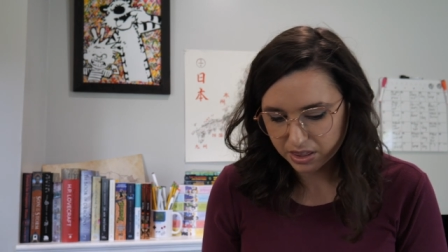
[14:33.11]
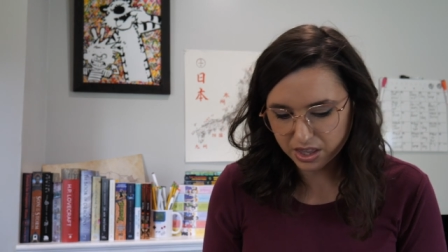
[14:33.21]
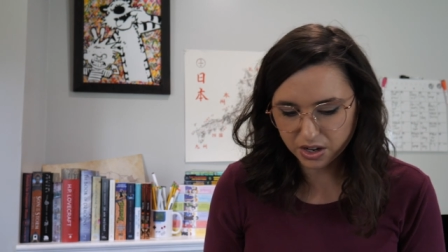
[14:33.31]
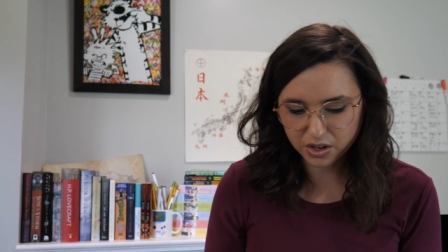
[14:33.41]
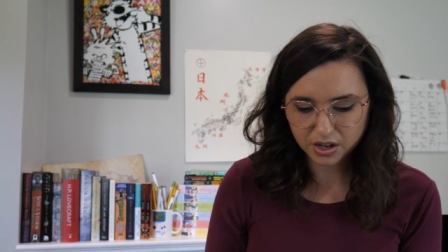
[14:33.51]

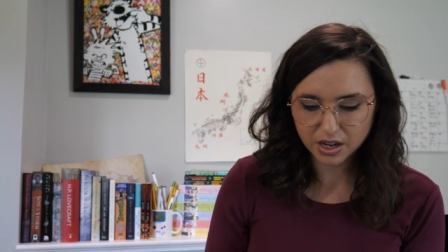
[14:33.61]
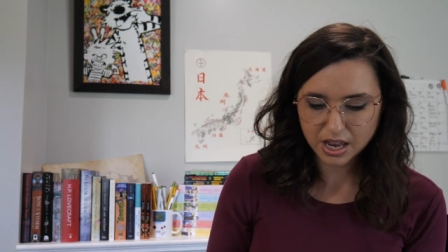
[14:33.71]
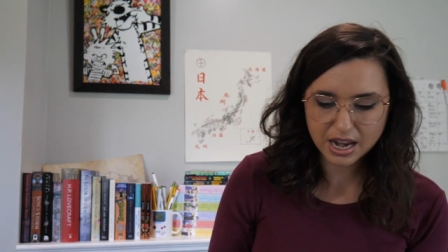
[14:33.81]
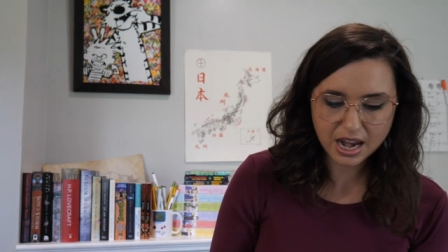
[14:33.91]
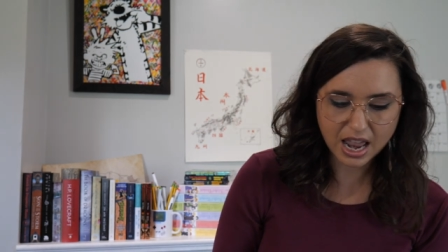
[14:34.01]
their
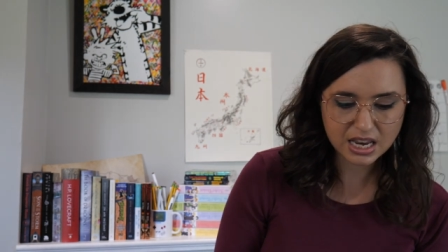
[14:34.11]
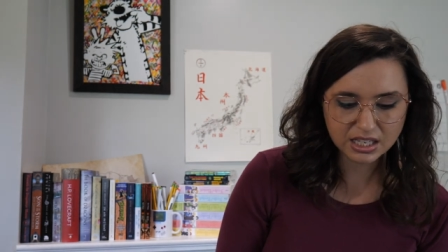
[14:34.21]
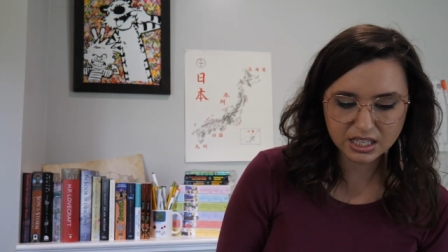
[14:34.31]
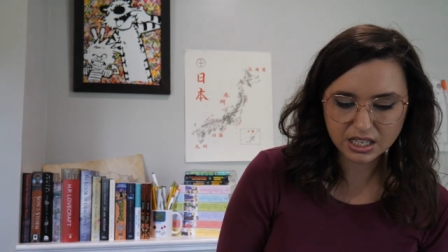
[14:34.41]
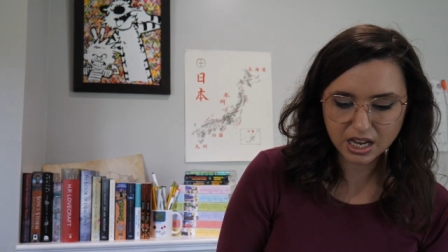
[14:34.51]

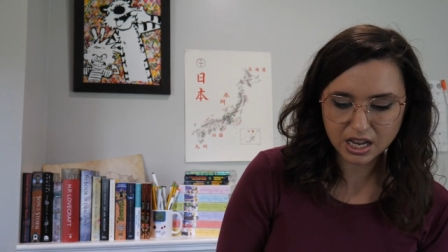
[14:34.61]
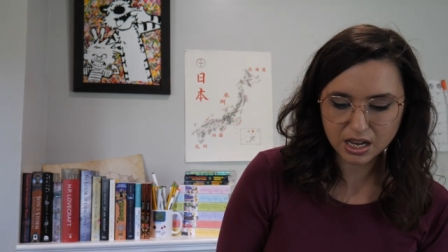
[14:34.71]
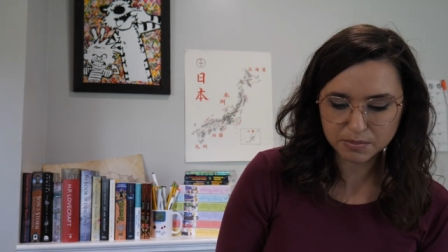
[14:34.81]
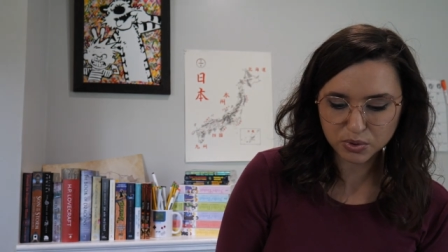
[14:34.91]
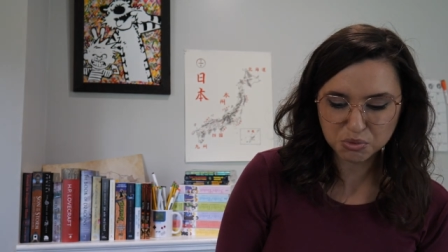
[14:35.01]
innate
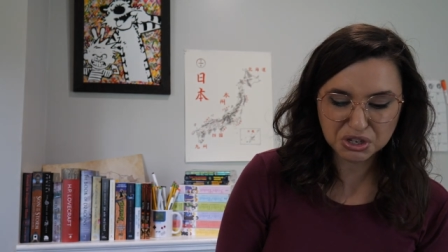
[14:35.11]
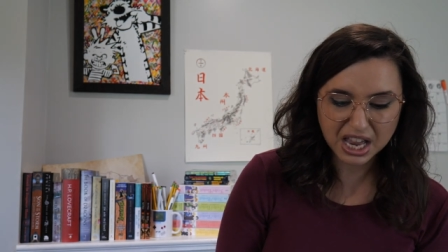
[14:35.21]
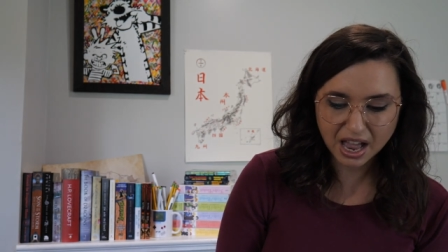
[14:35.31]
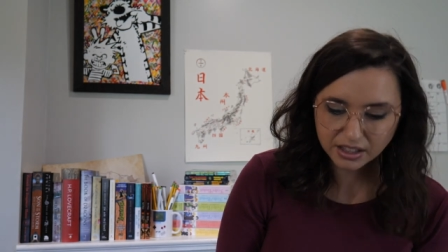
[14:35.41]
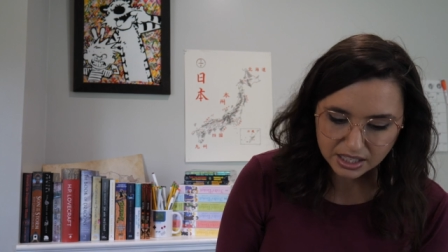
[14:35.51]
uh,
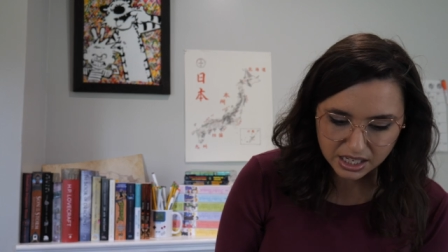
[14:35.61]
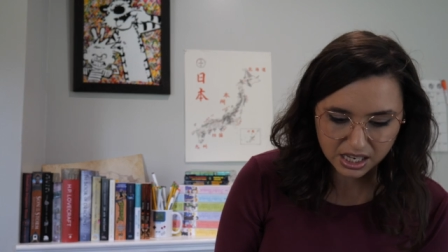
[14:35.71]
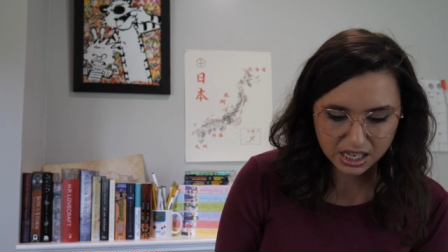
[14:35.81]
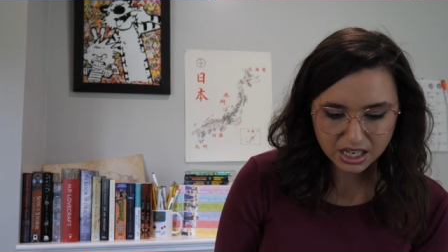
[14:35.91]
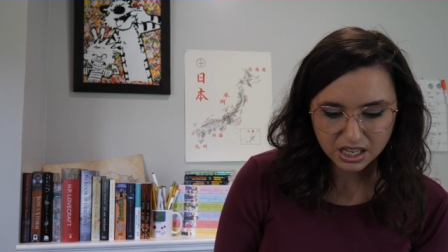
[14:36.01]

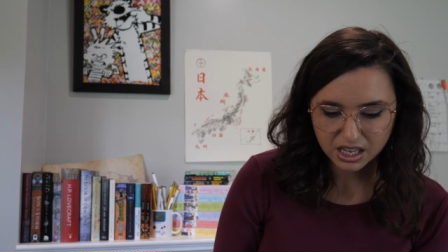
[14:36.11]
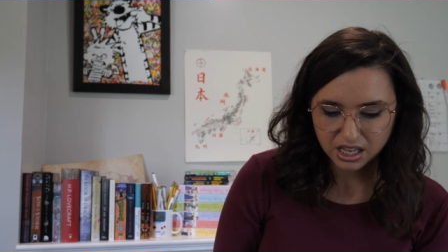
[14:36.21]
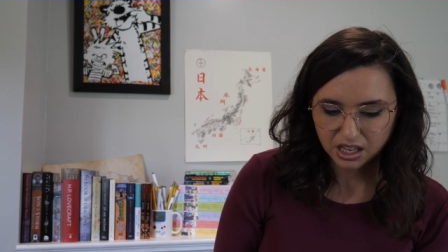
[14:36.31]
brutality